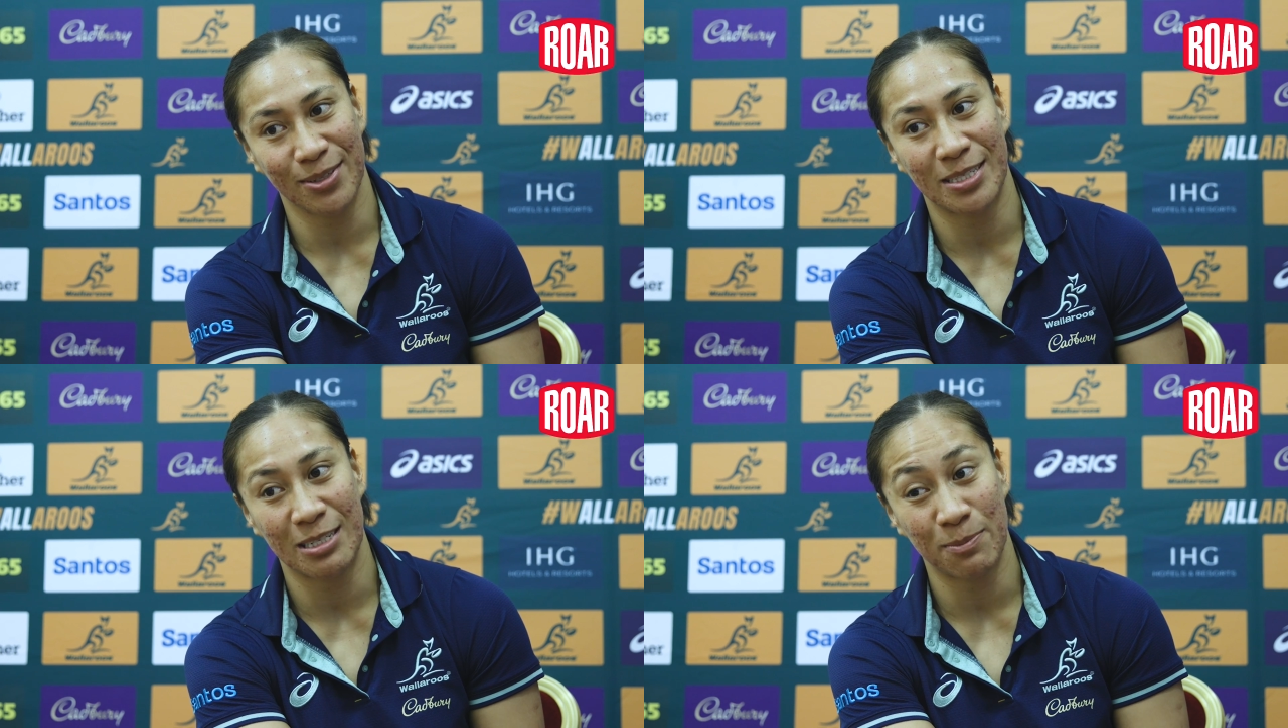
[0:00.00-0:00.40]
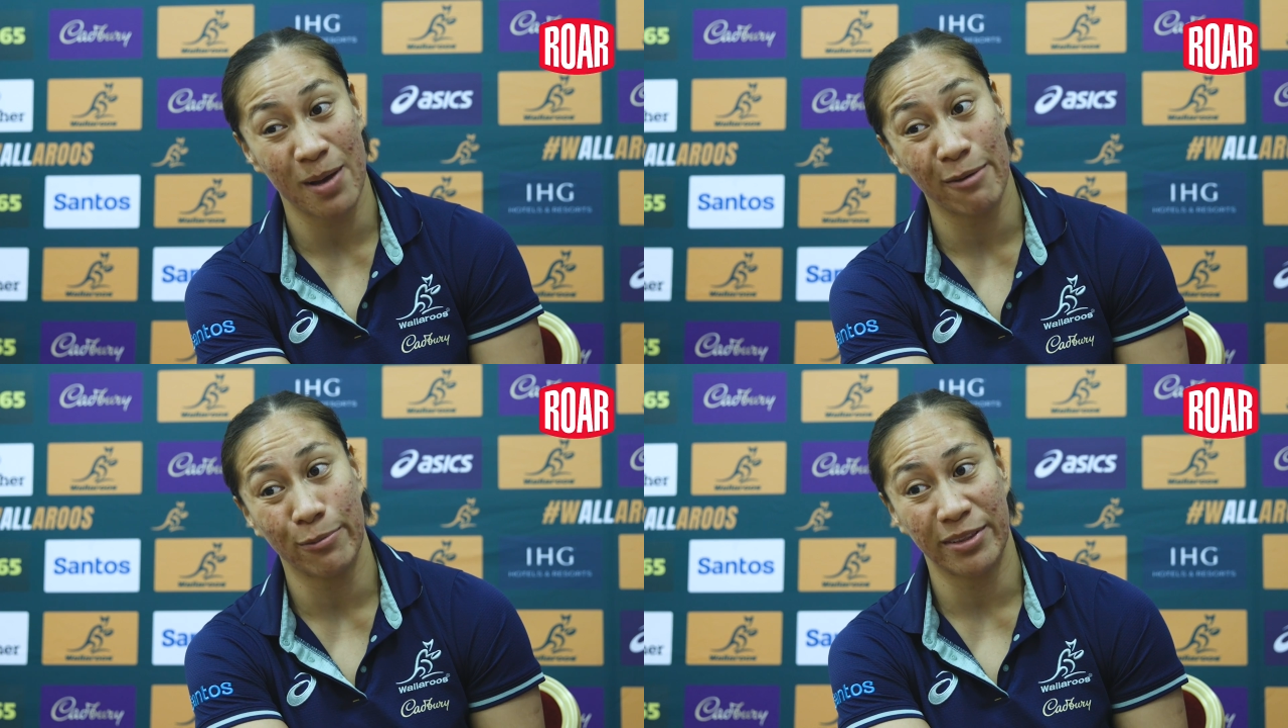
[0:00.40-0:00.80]
because
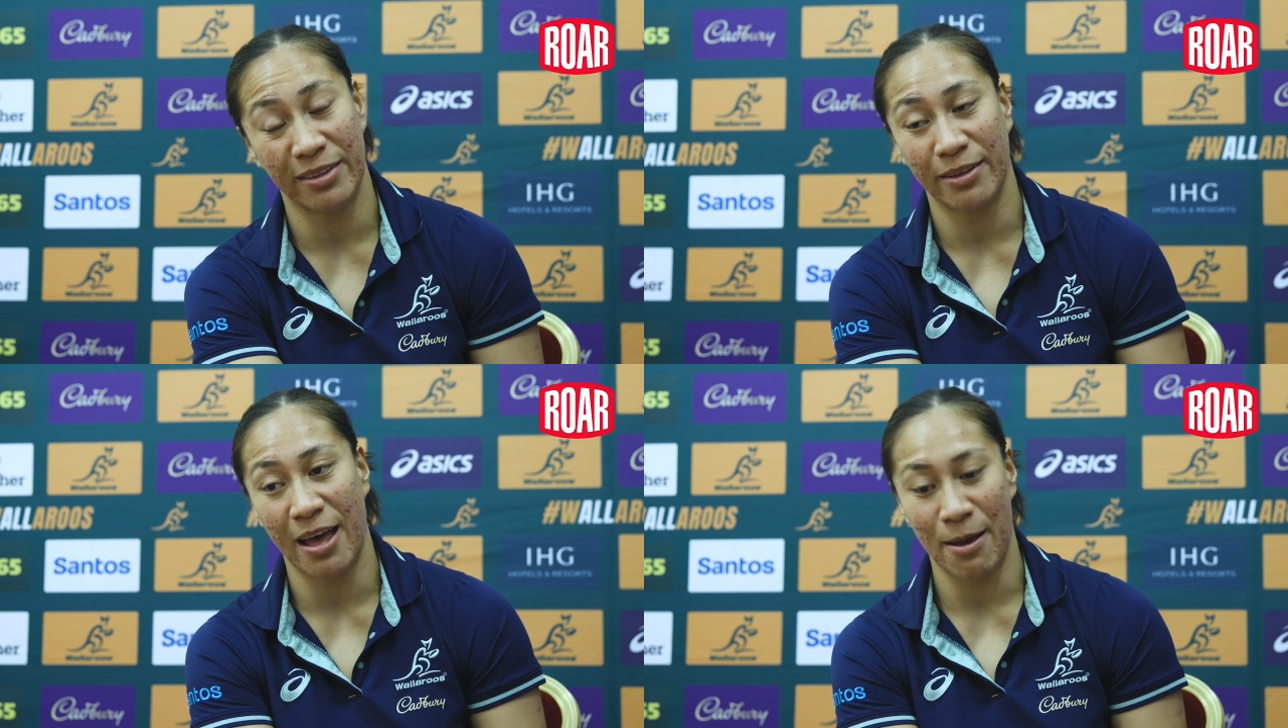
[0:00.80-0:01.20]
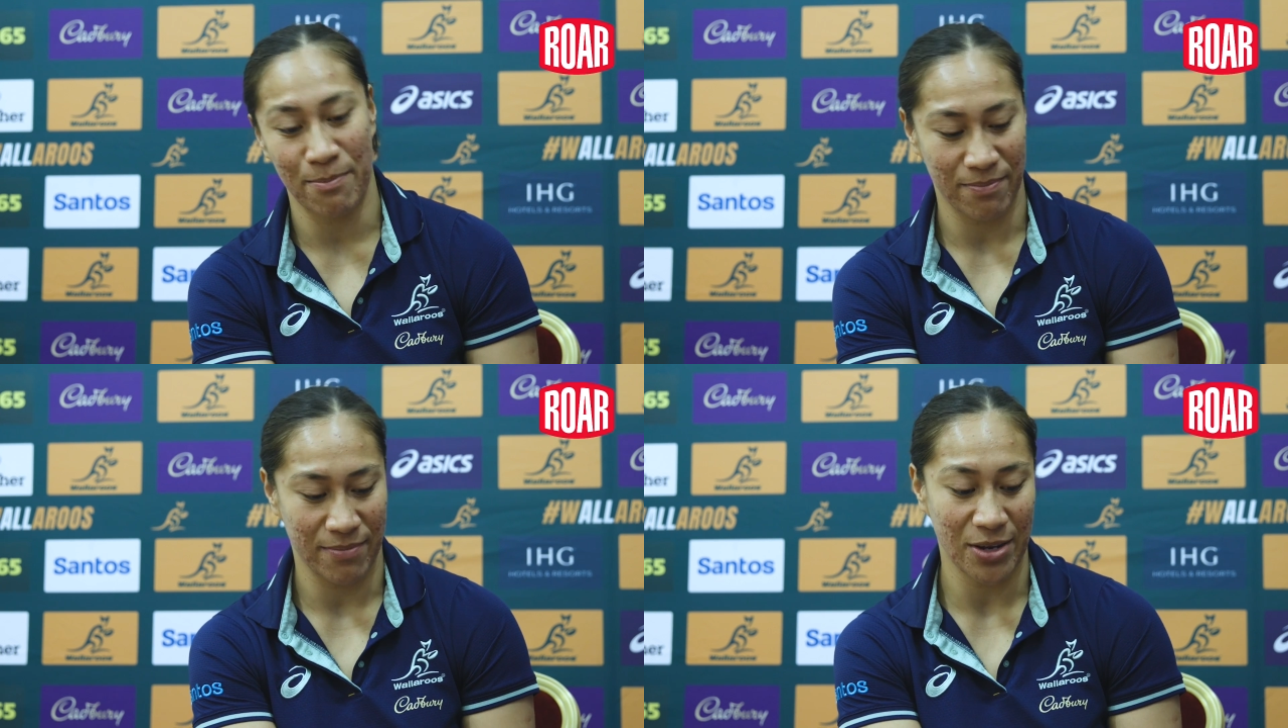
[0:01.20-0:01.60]
despite what
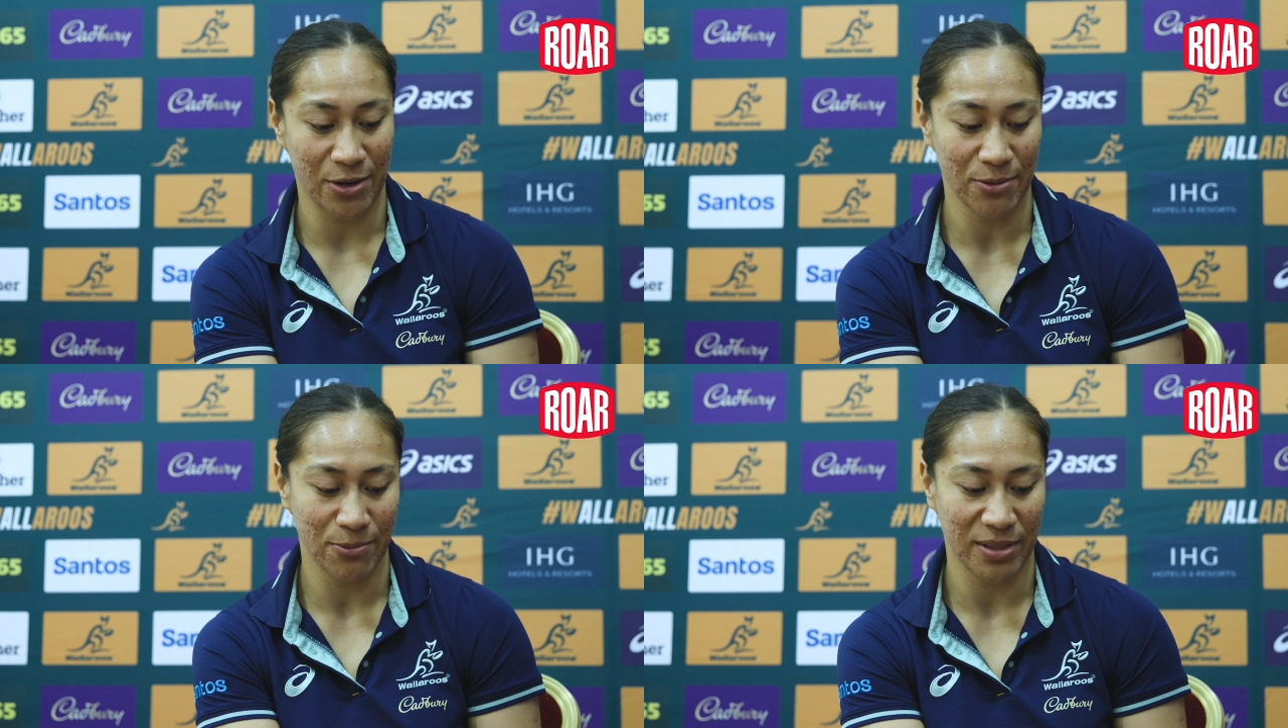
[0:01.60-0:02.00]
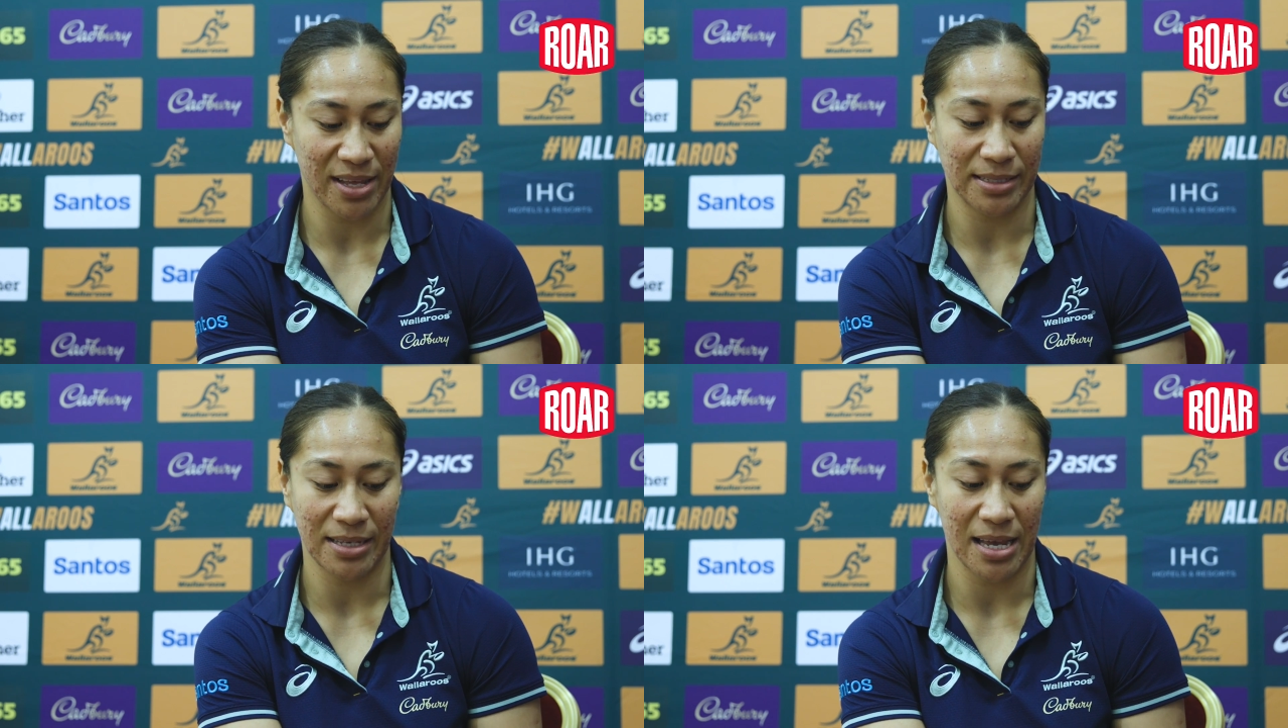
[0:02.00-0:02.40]
the you know,
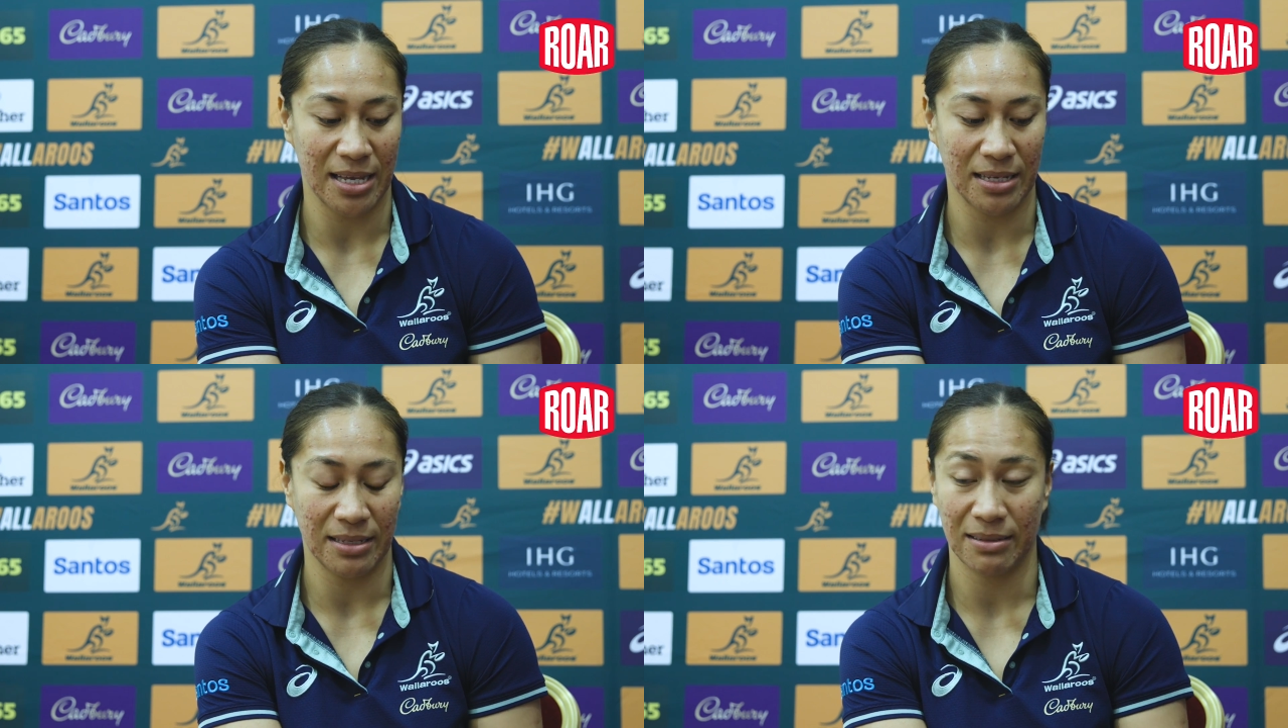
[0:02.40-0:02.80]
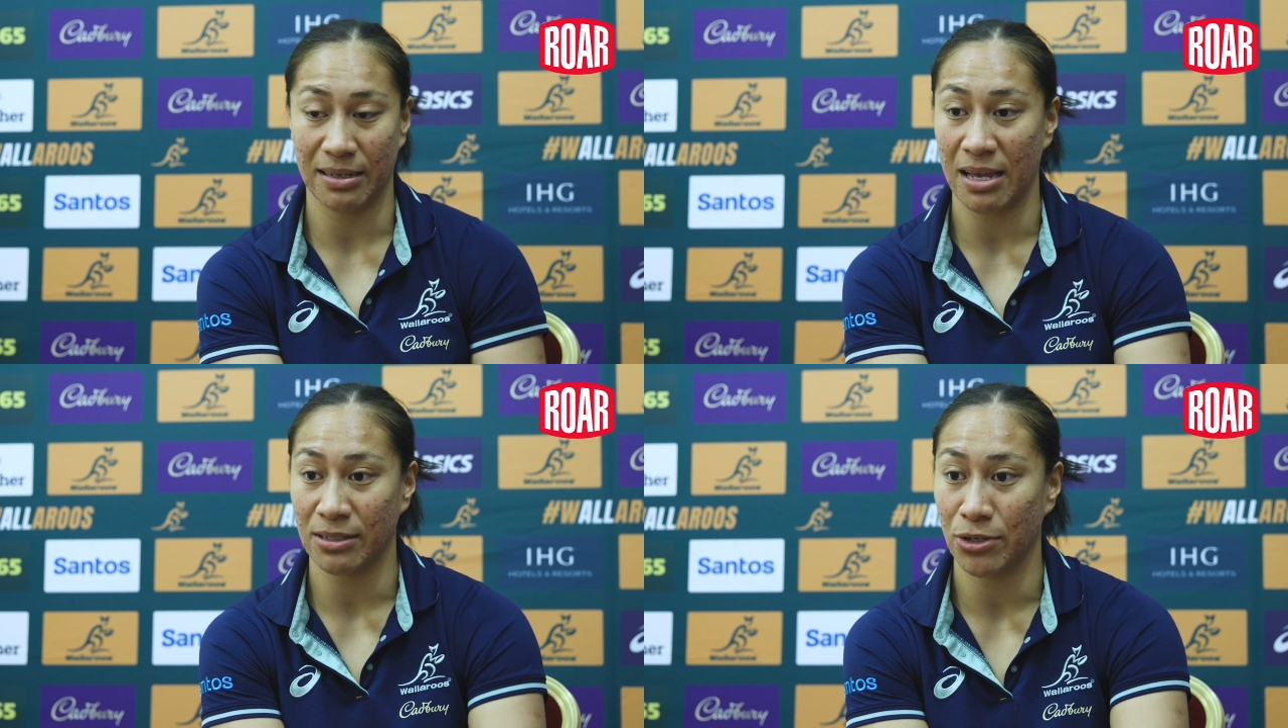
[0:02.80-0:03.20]
they say, it
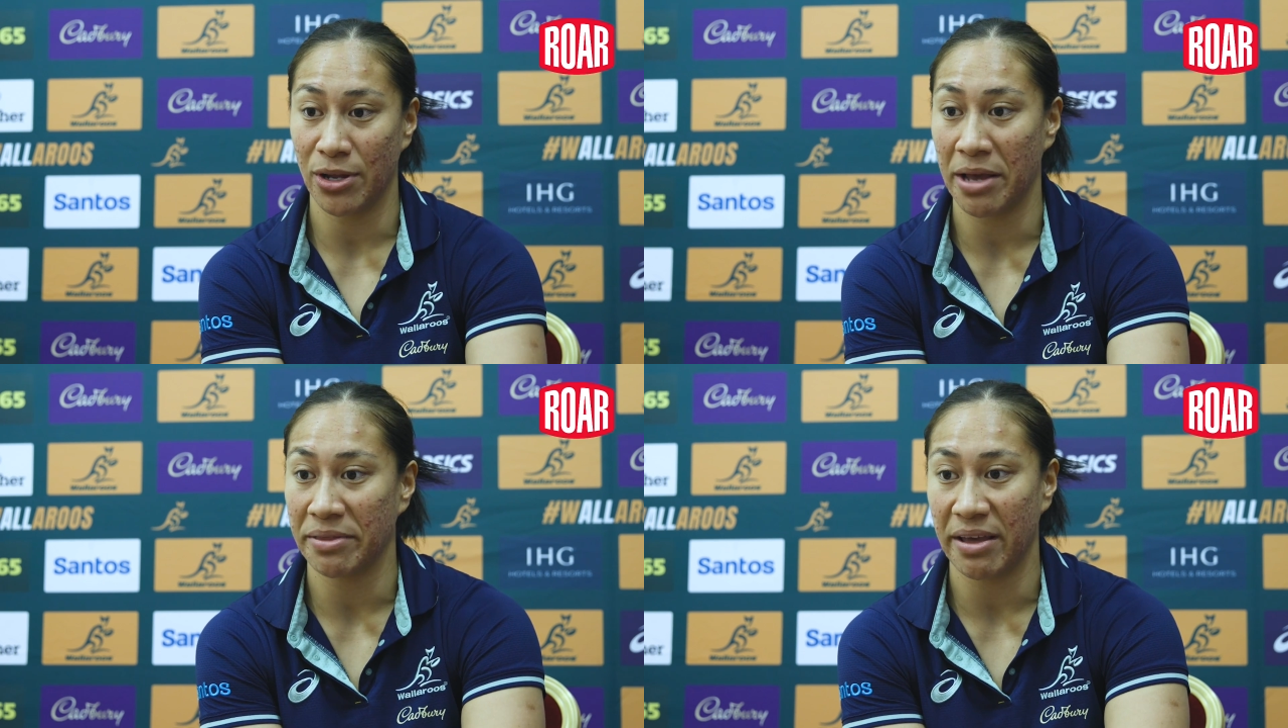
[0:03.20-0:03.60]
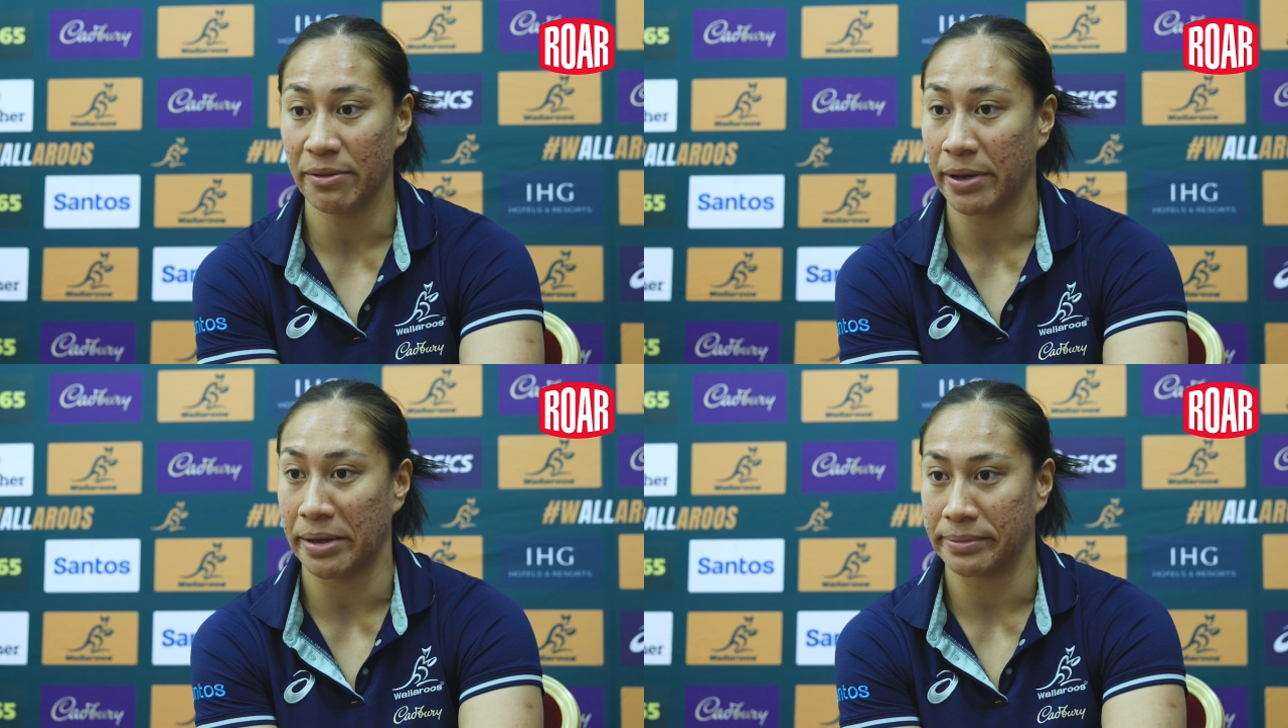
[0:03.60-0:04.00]
can turn out the
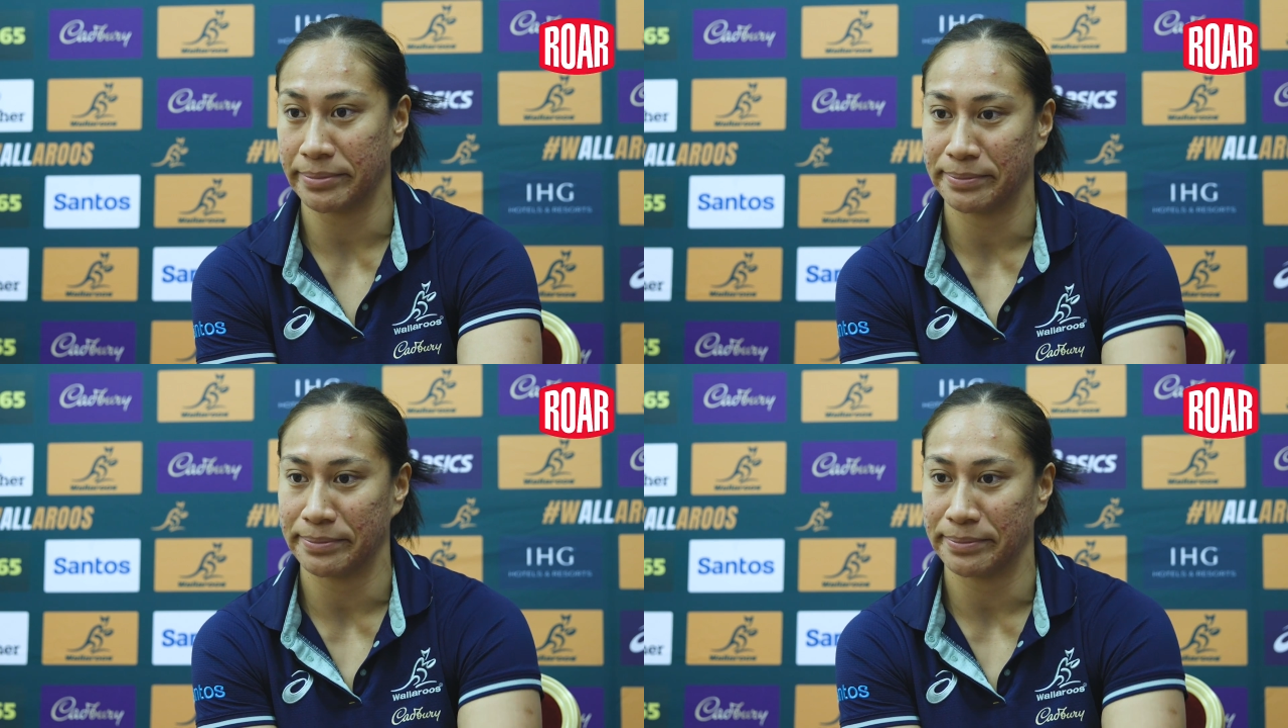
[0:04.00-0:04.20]
other way.